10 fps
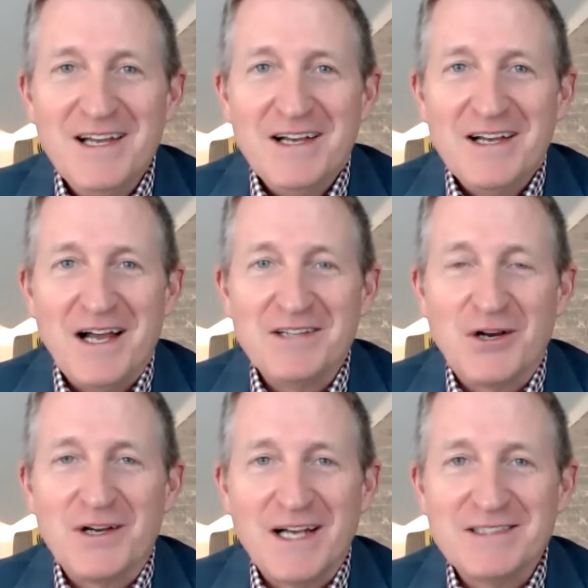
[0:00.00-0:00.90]
As
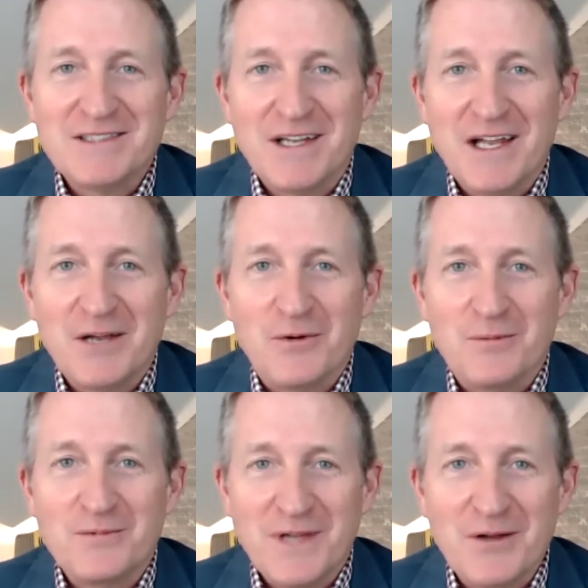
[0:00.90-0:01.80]
our guest today
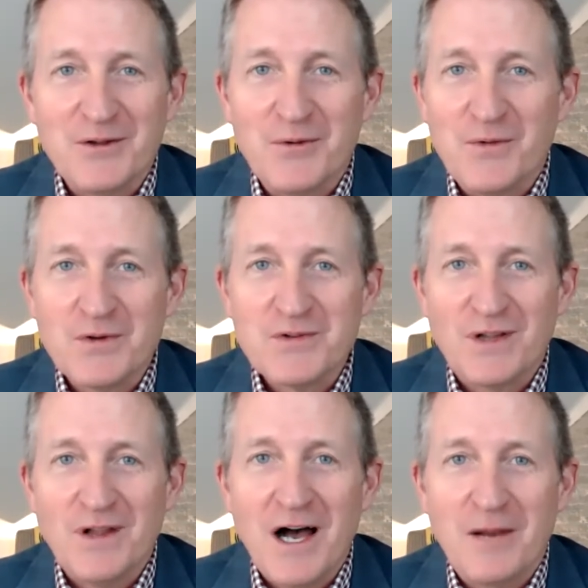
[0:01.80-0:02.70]
will tell you, there's a
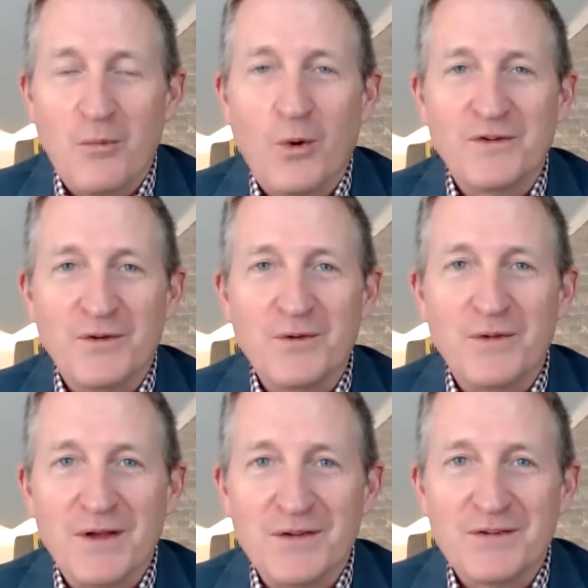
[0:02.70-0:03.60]
lot more to
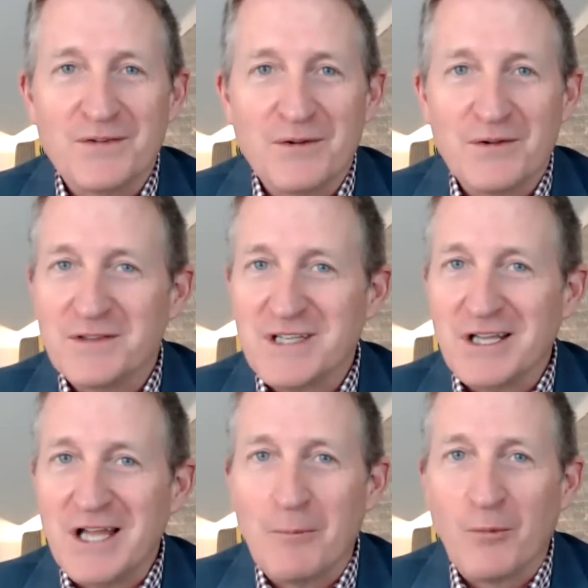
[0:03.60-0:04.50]
this. It's a
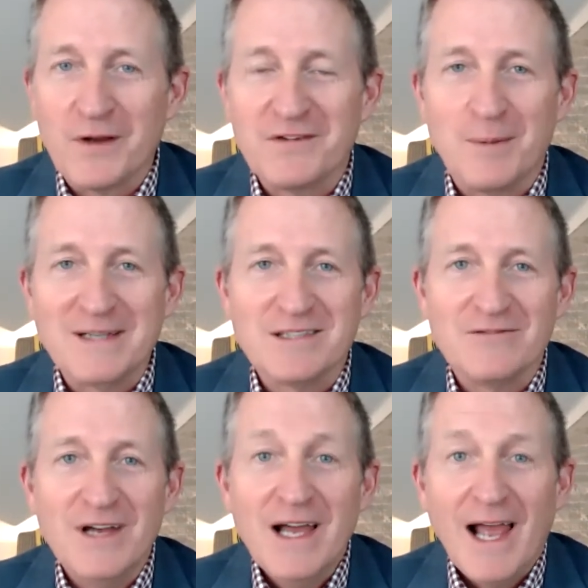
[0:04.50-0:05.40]
lot more
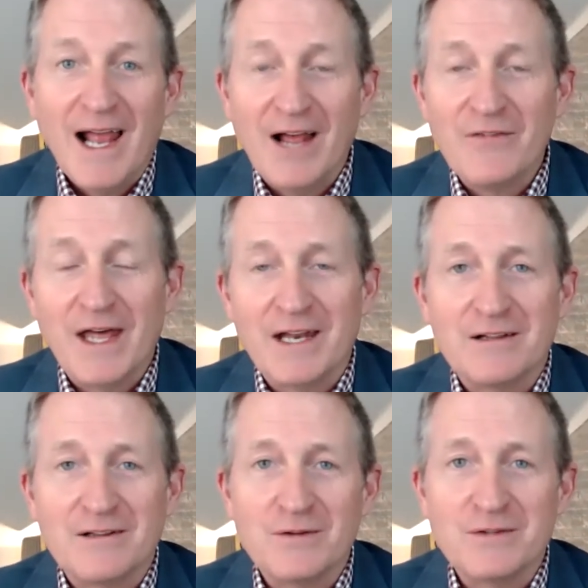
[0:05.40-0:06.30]
expensive, and that
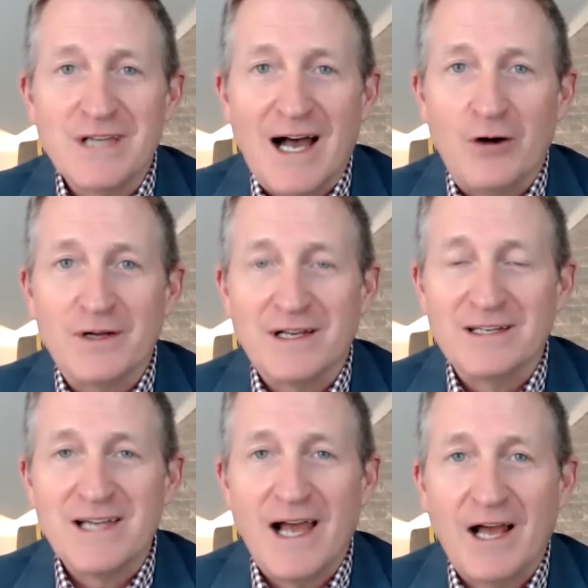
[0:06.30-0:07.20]
includes how it can
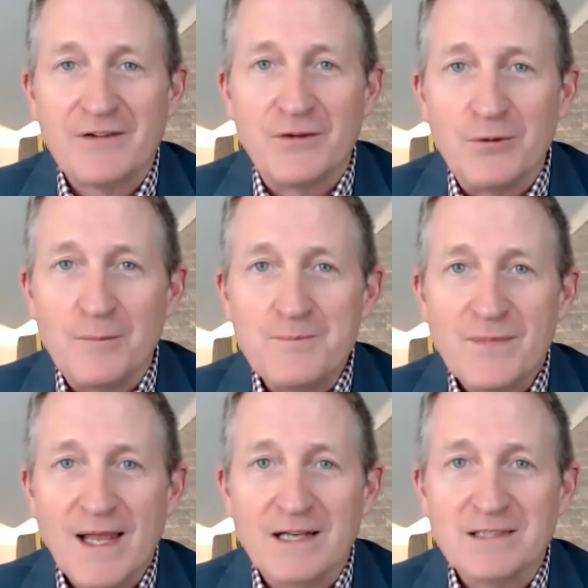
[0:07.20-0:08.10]
tax you
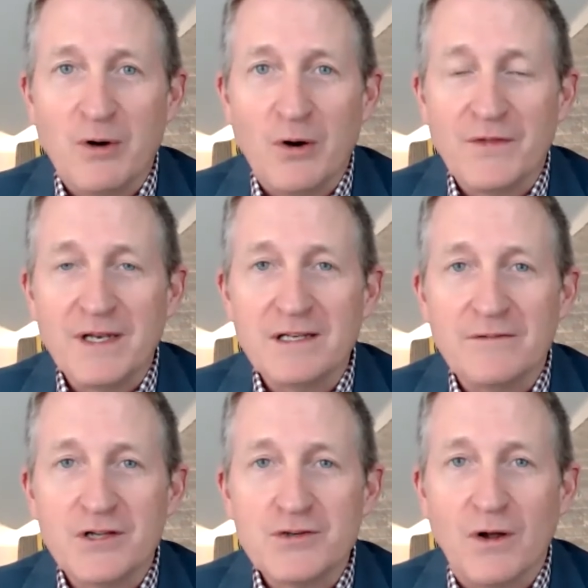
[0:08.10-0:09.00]
as both an
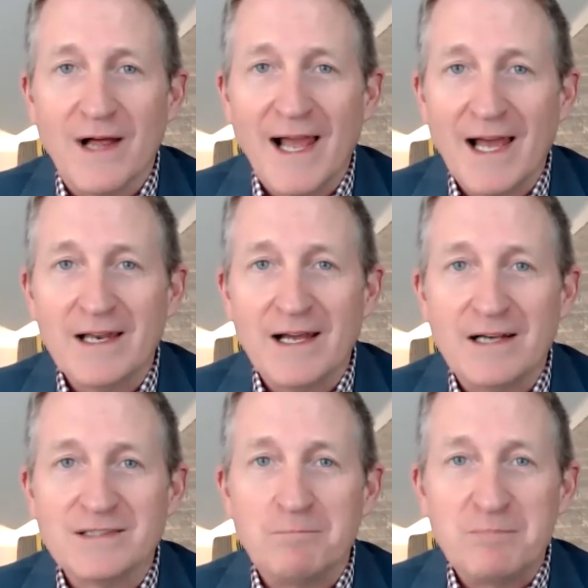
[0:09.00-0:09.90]
individual and
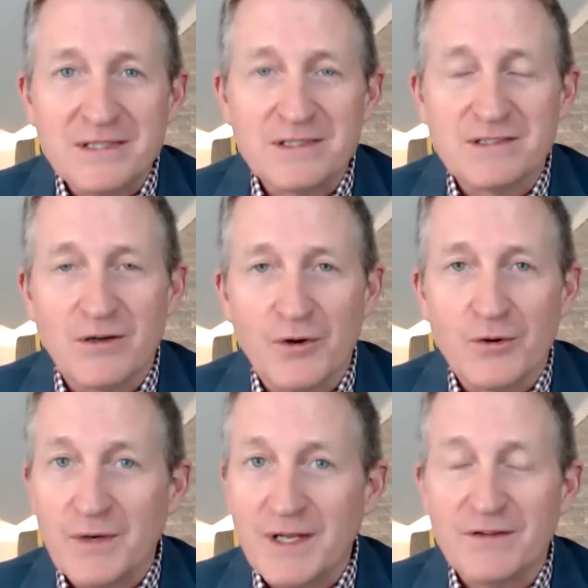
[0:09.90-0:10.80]
as a business owner
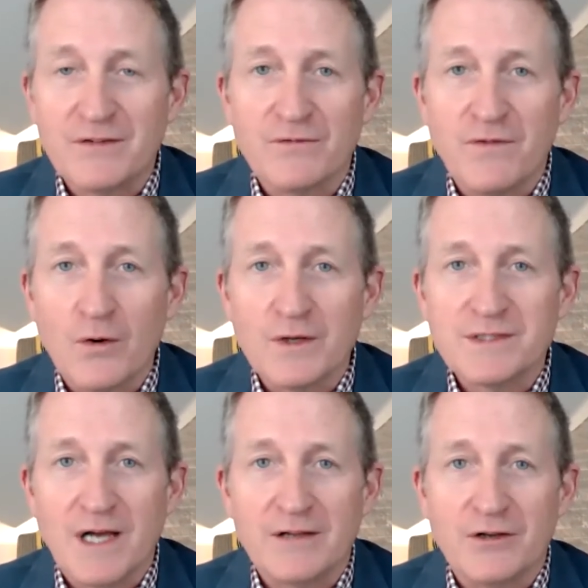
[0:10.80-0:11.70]
who needs to focus
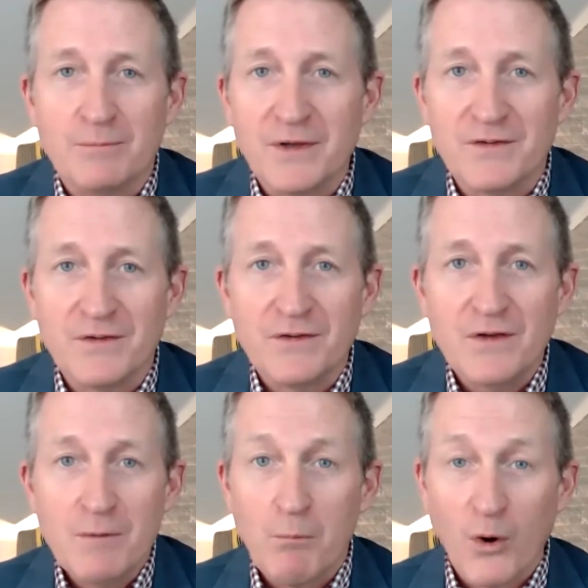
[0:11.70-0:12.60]
on your business
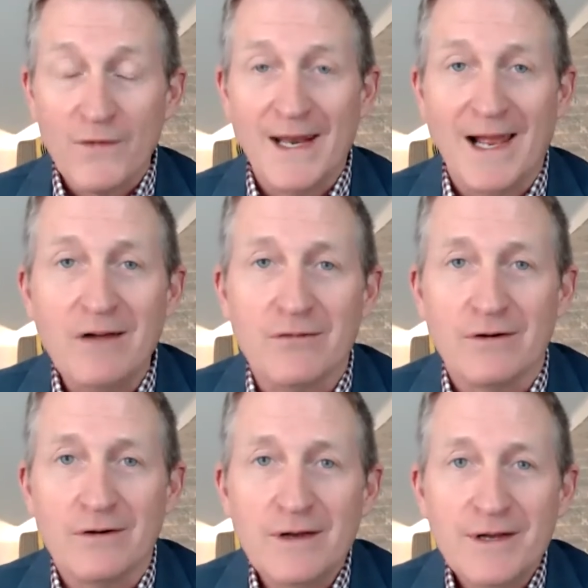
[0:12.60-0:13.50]
more than
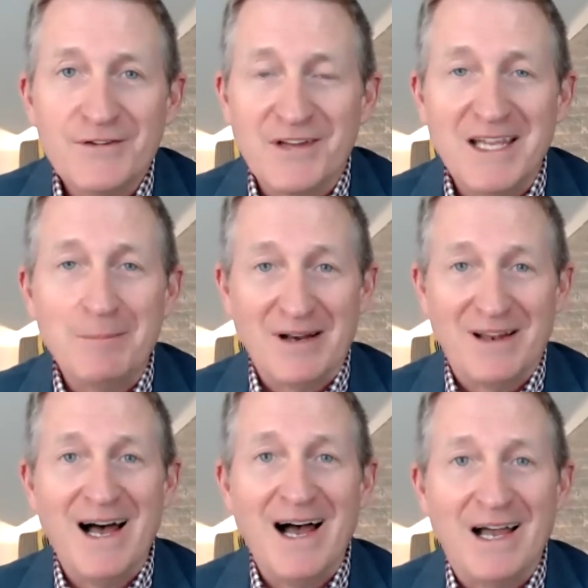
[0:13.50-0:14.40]
ever to keep it
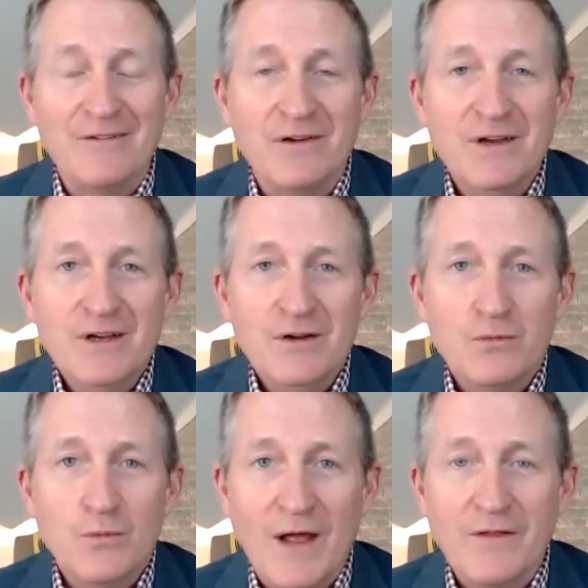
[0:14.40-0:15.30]
alive
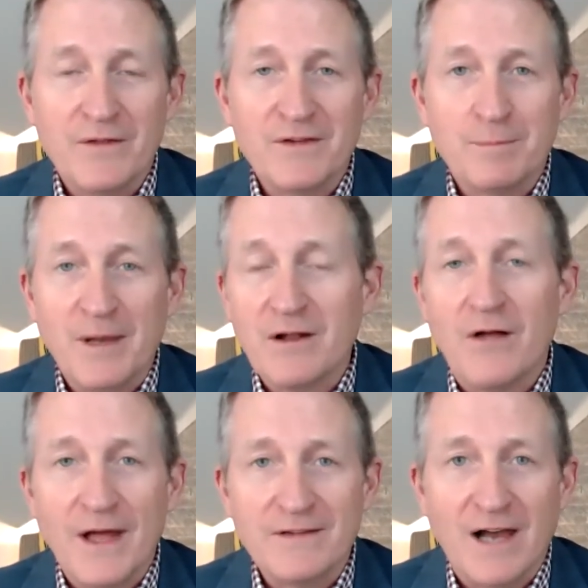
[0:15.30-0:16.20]
rather than spend all
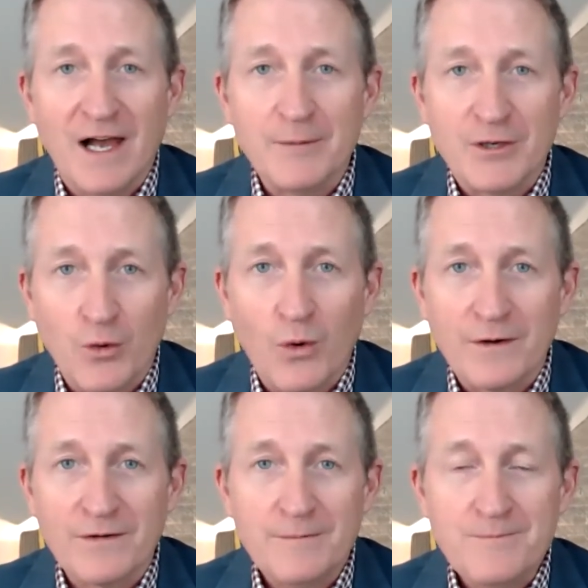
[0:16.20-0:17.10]
that time in
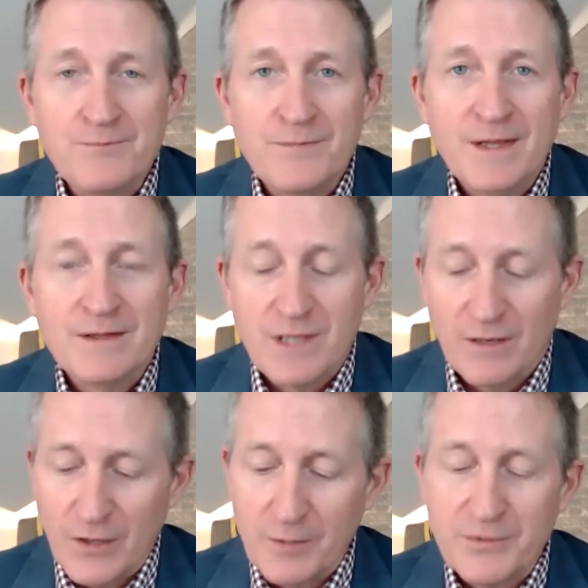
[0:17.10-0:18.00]
court. So
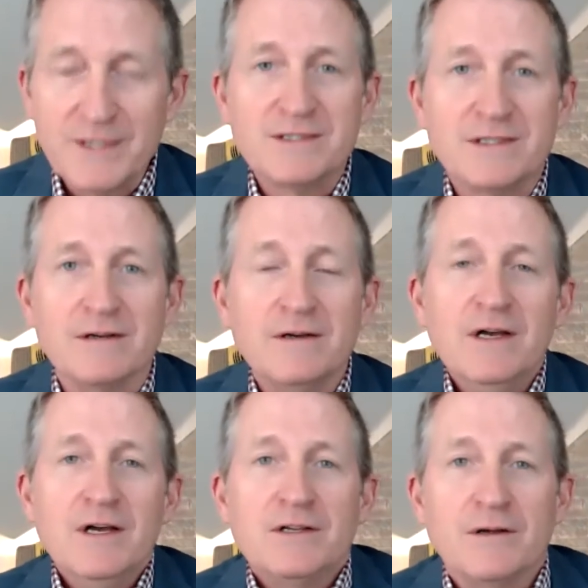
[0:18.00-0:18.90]
I'm very pleased to
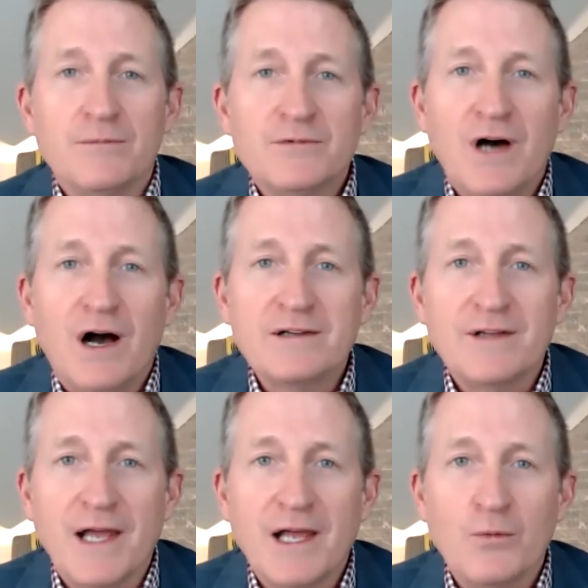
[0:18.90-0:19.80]
talk
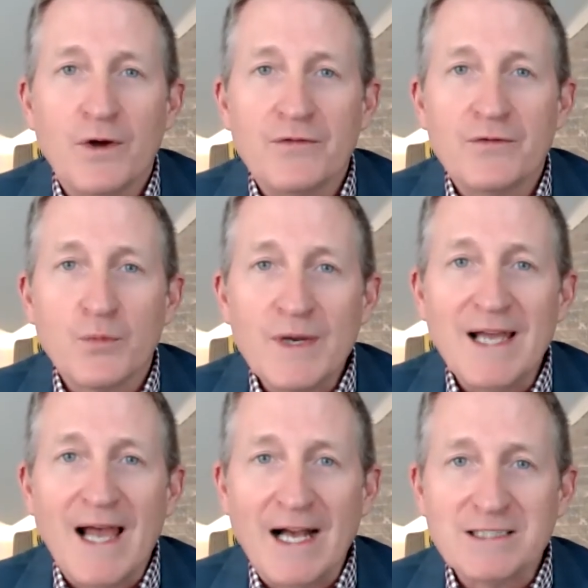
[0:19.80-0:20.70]
today with
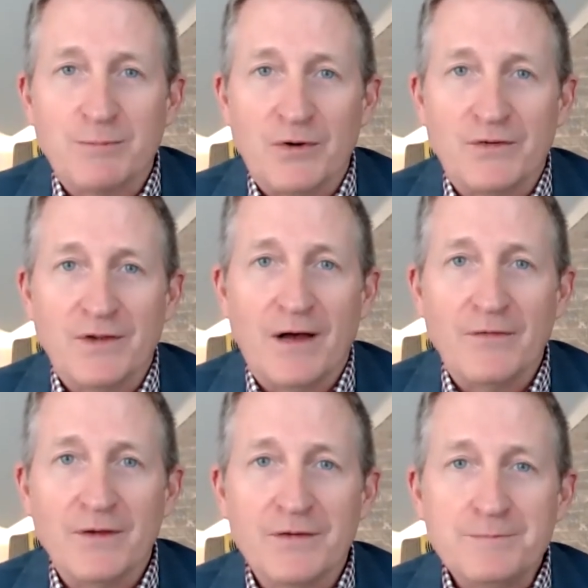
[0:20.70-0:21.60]
three experts on
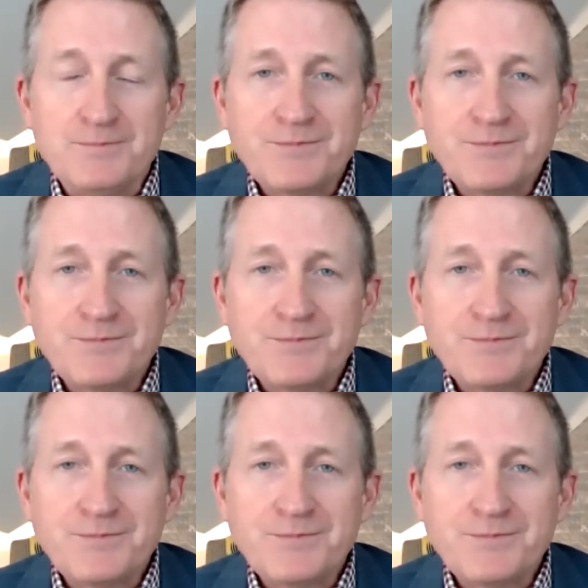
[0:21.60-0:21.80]
this.